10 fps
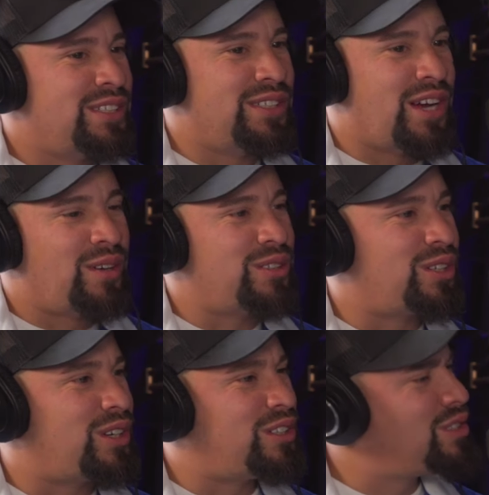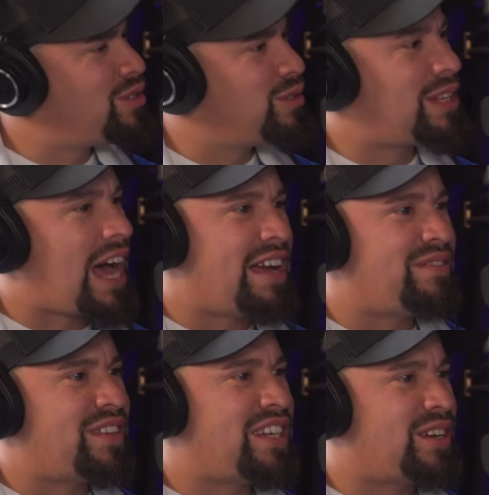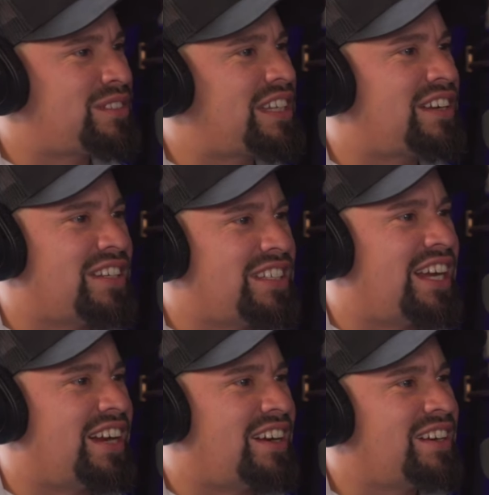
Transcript: You do live videos here and there.